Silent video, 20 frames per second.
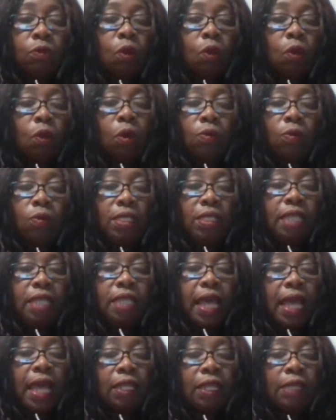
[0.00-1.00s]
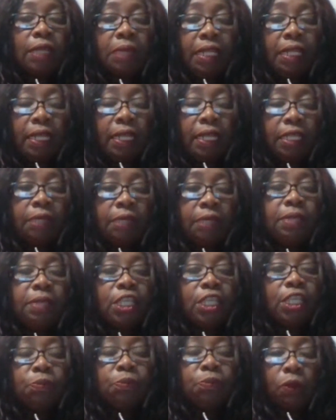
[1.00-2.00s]
will always and immediately
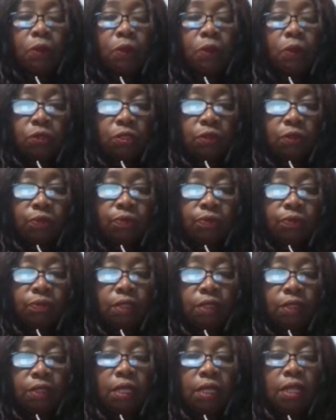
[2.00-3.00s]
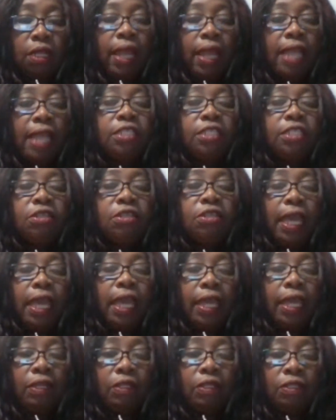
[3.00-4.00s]
be exposed. Lighting our
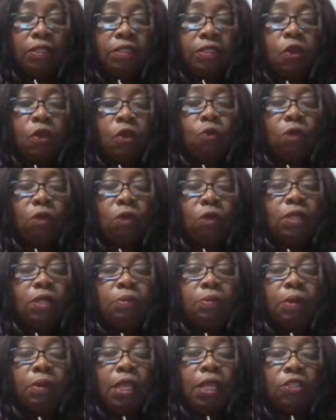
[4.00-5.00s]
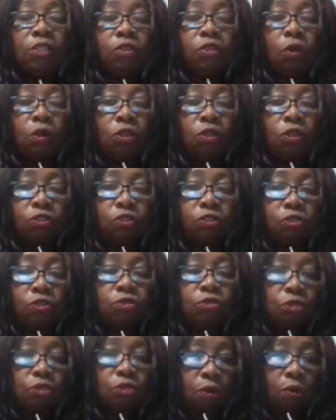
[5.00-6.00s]
candles, we will also
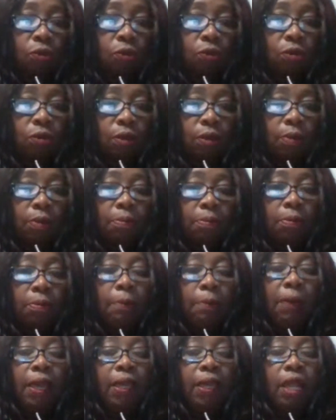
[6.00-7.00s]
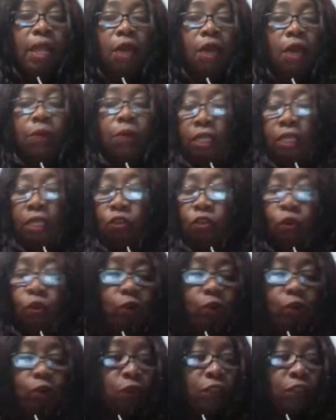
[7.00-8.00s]
do so by allowing it to
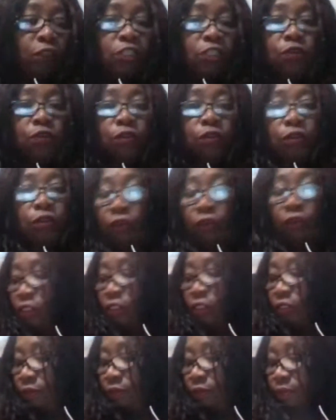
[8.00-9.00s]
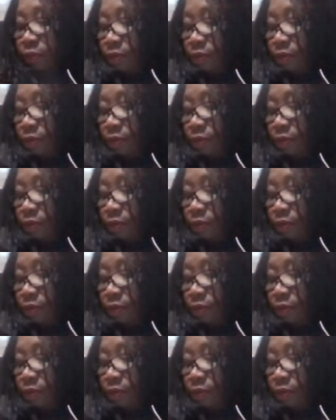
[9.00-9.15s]
go forth into the universe.